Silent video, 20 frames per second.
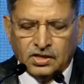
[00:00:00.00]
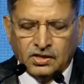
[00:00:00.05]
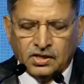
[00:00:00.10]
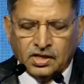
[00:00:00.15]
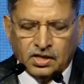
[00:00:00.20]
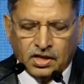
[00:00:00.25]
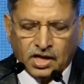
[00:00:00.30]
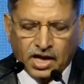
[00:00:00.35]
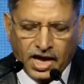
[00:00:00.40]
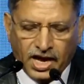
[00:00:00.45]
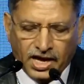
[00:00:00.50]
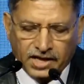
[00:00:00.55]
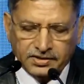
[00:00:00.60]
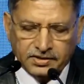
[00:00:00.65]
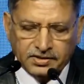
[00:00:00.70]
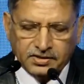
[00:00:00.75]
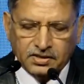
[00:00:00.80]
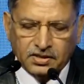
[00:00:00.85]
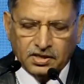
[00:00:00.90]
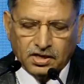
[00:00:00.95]
and
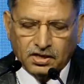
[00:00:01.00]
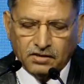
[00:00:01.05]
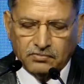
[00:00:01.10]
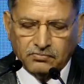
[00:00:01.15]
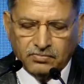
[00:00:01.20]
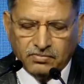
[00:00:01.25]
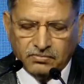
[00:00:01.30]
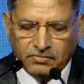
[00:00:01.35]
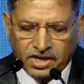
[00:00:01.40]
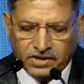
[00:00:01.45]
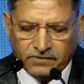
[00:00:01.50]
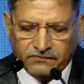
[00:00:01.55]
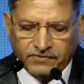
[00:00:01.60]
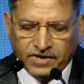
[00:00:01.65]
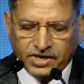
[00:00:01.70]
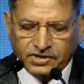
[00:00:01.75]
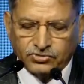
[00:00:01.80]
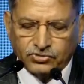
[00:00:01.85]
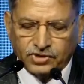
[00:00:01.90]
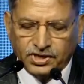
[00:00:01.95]

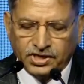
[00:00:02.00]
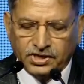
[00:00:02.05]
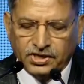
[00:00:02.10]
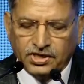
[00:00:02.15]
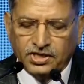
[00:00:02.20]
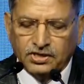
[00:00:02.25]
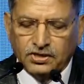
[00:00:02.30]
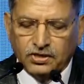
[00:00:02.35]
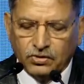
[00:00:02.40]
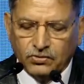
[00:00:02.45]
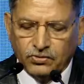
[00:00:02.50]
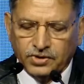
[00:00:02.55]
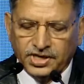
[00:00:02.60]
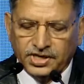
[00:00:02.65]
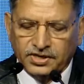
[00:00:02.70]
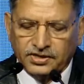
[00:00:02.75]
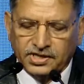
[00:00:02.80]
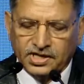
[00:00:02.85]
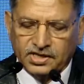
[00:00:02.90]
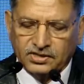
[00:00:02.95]
manufacturing,
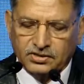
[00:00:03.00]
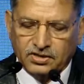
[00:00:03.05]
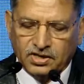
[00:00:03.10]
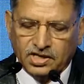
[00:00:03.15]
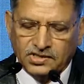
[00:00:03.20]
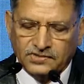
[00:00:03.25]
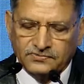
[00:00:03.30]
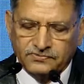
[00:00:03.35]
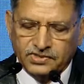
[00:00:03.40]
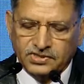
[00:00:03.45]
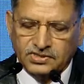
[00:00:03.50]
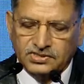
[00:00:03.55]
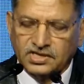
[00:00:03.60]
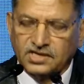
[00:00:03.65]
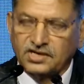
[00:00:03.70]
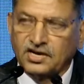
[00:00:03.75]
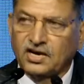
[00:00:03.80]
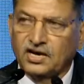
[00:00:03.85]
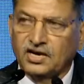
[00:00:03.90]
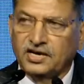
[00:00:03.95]
including tech transfers and
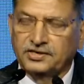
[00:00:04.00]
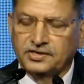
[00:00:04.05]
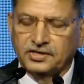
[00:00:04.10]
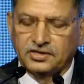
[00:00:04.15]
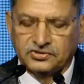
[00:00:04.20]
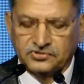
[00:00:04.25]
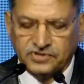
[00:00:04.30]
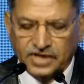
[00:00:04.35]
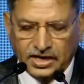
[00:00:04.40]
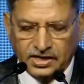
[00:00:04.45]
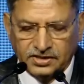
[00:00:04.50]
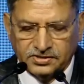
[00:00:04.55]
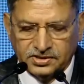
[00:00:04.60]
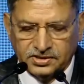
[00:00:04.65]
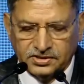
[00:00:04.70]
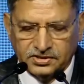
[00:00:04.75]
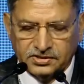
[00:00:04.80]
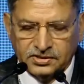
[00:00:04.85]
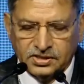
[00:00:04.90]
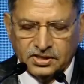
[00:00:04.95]
related
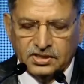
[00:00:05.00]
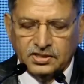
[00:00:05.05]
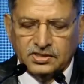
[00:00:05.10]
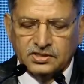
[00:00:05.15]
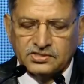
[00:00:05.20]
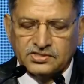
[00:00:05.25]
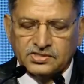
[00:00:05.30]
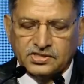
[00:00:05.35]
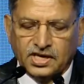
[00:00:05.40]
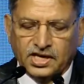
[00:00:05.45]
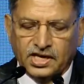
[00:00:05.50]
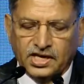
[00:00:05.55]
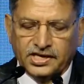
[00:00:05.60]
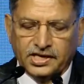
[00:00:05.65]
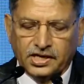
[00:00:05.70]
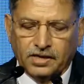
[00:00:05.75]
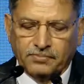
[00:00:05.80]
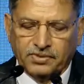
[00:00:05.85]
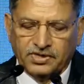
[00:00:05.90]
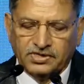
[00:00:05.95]
challenges, scaling
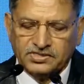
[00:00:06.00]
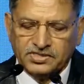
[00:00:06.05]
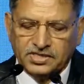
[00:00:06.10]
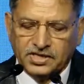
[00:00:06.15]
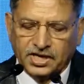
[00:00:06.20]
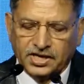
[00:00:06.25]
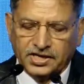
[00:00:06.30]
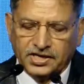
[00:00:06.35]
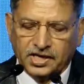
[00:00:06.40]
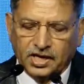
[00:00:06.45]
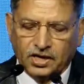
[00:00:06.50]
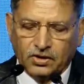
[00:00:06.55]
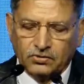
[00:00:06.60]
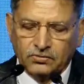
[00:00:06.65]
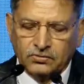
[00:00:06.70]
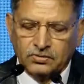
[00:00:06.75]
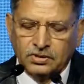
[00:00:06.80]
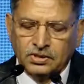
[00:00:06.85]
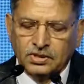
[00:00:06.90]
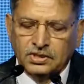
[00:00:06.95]
up and scaling
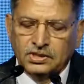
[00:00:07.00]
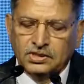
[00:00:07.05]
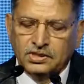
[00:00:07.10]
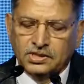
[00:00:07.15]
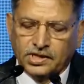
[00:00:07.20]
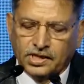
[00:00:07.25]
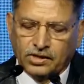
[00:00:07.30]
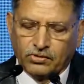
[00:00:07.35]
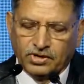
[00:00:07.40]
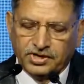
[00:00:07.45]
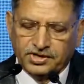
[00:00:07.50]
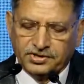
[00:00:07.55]
out, regulatory